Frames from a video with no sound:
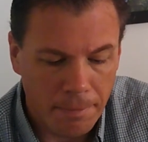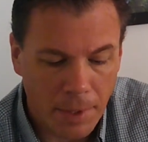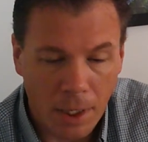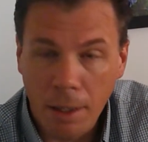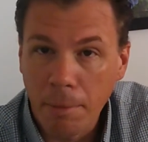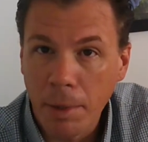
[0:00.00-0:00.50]

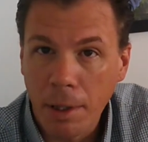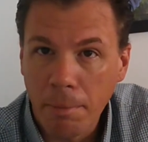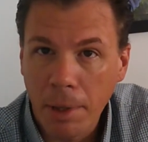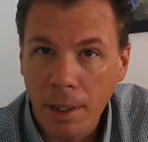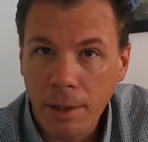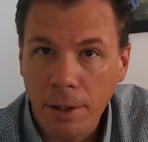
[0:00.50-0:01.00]
Colombian
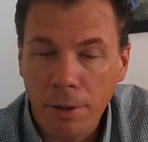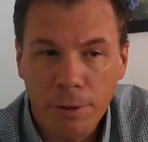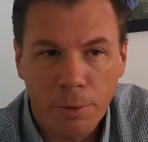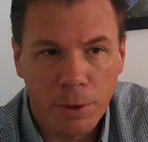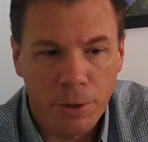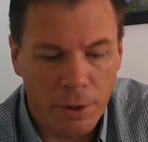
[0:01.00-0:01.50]

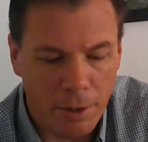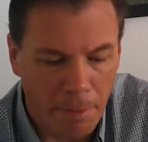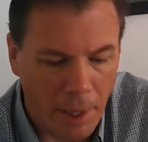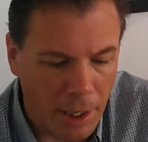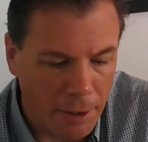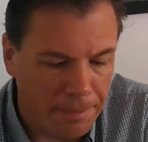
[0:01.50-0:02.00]
pesos, which is
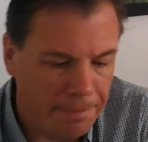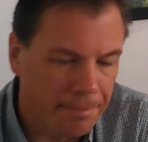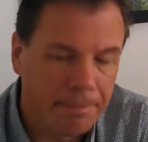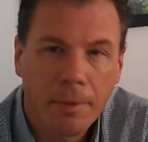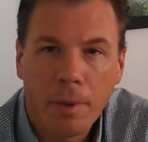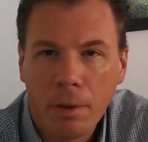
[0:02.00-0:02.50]
about
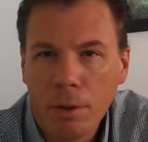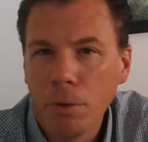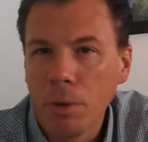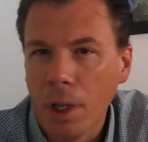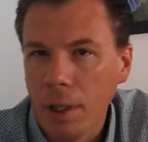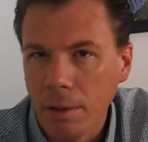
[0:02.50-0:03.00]

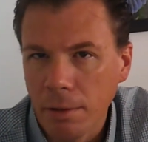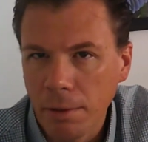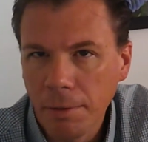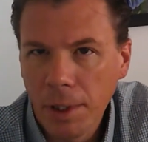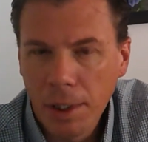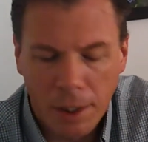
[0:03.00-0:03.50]
$2,
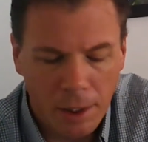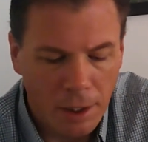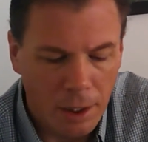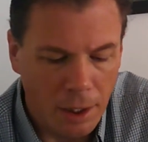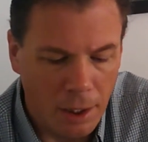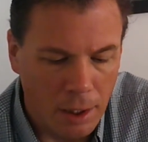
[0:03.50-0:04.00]

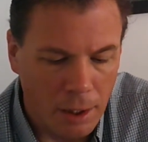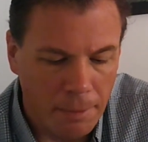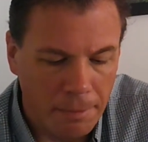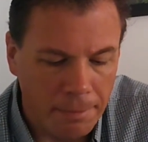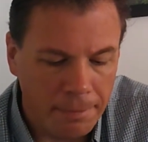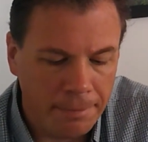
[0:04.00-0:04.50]
a
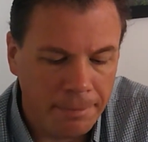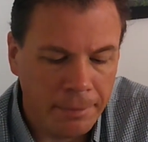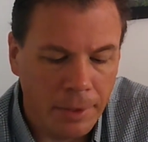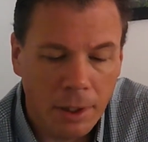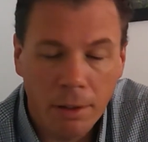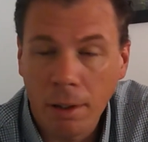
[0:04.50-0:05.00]

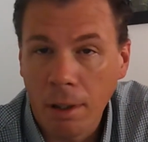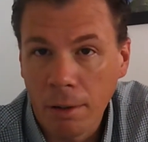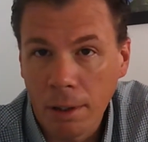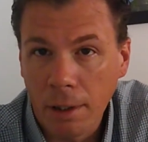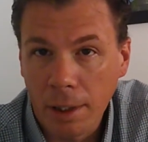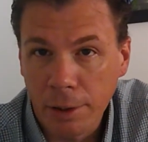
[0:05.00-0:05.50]

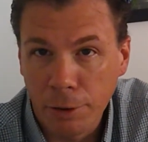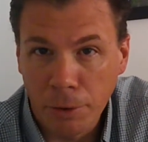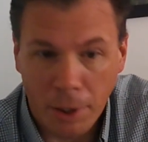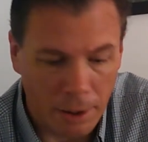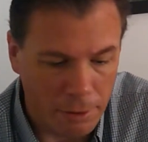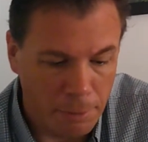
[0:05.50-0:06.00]
little less than
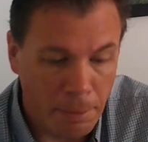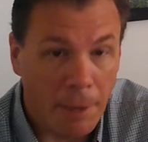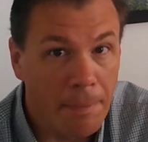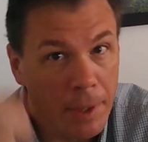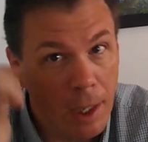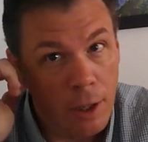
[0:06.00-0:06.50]
$2.
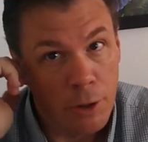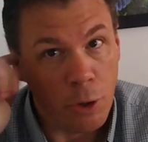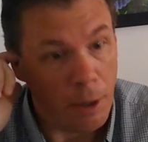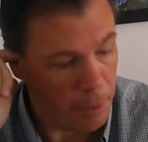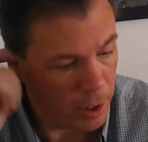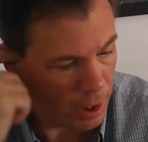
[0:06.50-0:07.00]
But so I
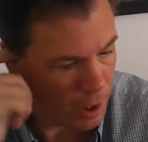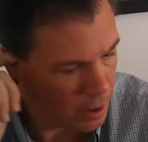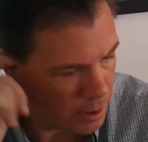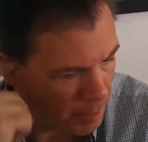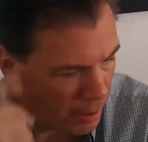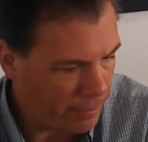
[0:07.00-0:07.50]
put it
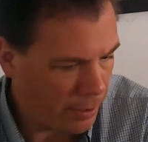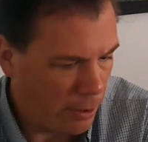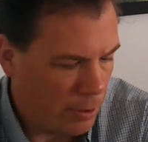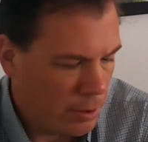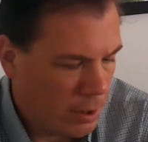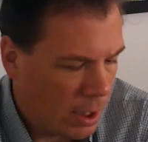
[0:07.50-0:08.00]
into my
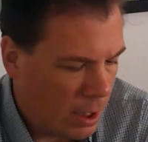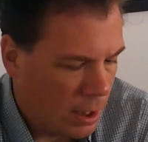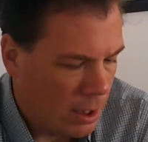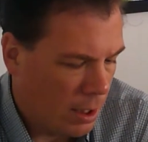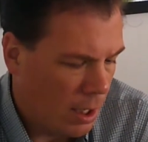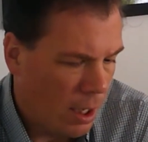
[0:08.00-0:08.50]
phone,
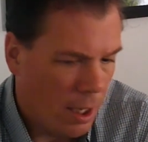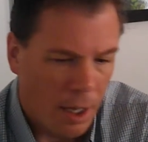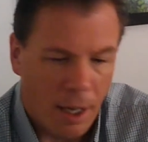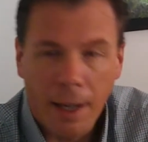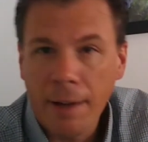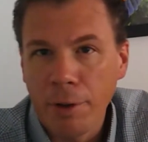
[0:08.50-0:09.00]
and
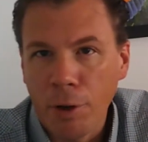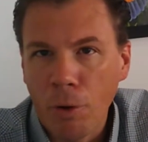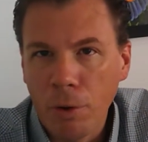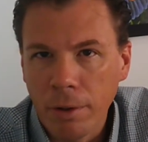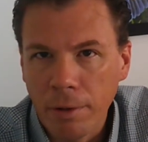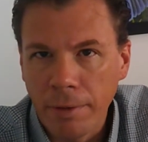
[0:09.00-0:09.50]
I have an
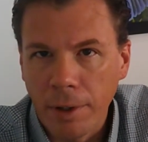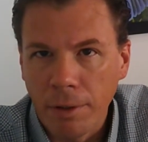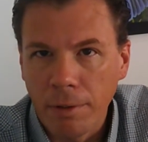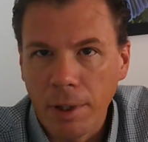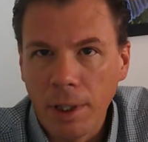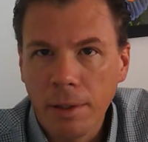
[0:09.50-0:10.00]
older
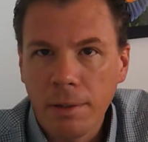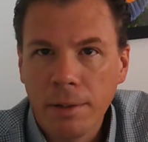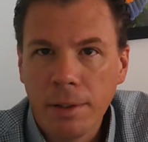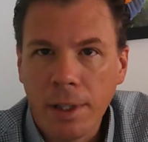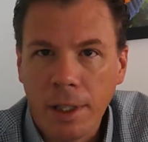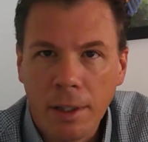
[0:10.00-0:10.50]
phone, right?
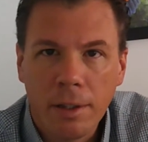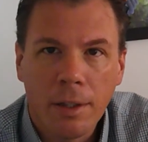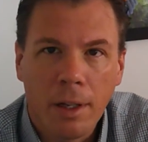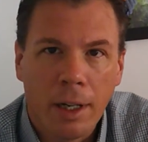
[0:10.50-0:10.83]
It's here.